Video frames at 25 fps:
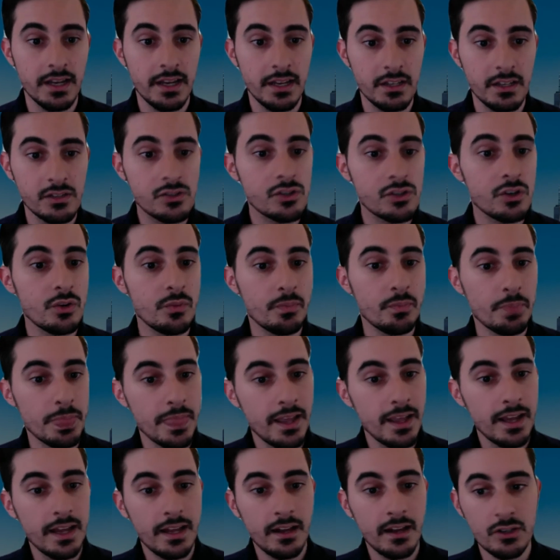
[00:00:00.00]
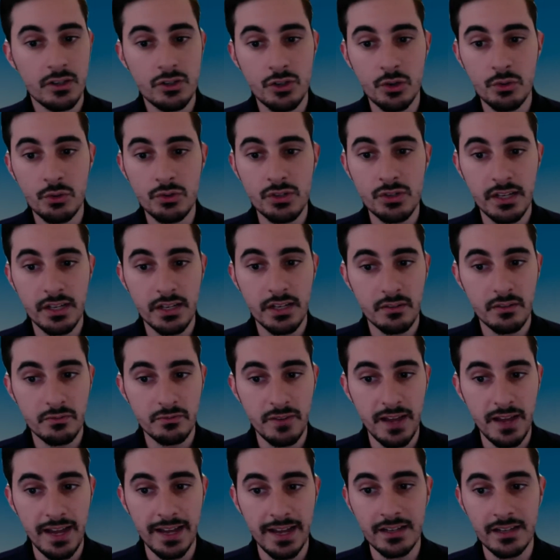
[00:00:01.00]
And so associating
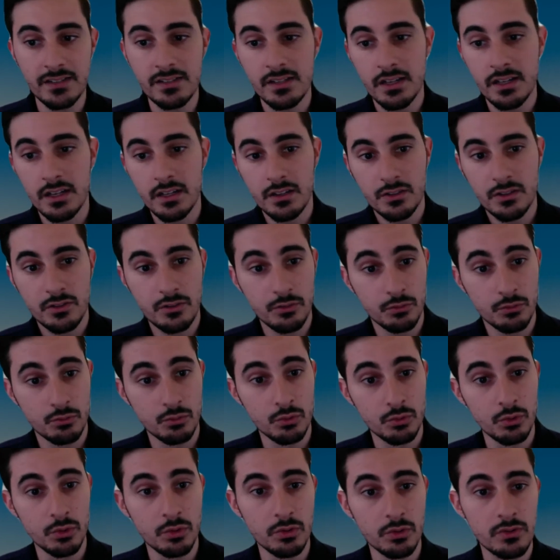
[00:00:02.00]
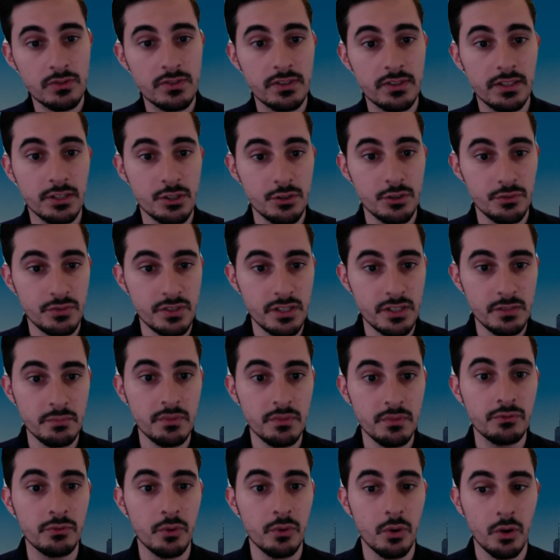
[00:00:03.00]
facts to rules that you've seen
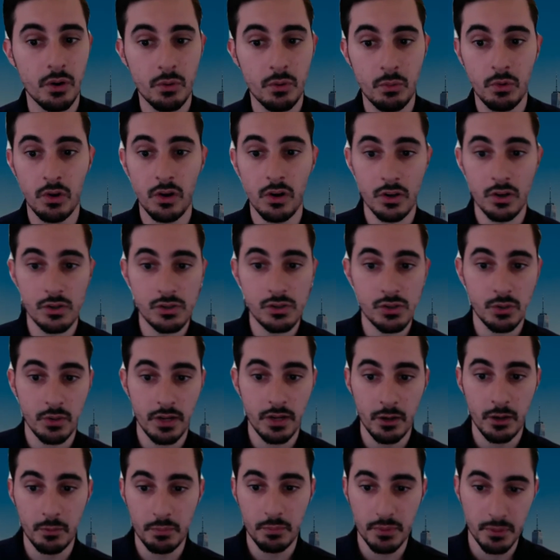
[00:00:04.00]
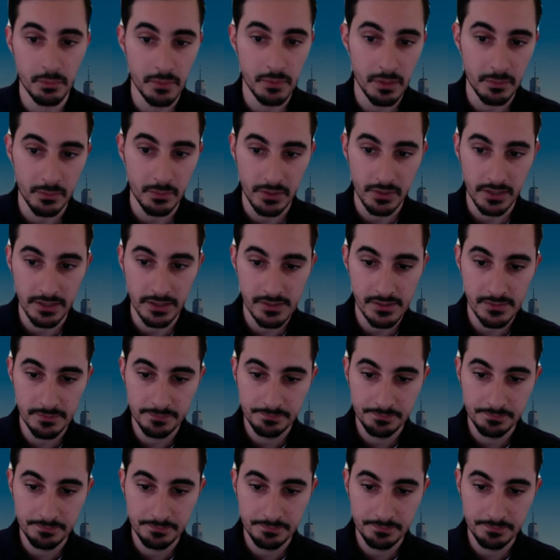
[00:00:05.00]
before will also help you memorize.